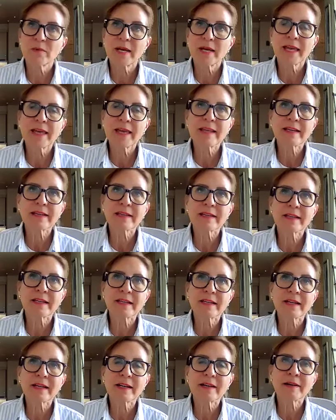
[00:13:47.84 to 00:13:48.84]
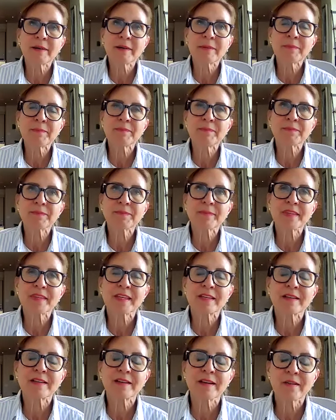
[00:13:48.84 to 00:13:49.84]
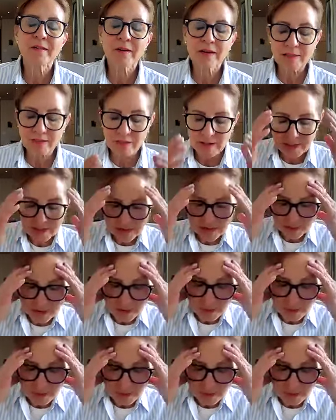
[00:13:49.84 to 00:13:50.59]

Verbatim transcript: And um oh, I lost my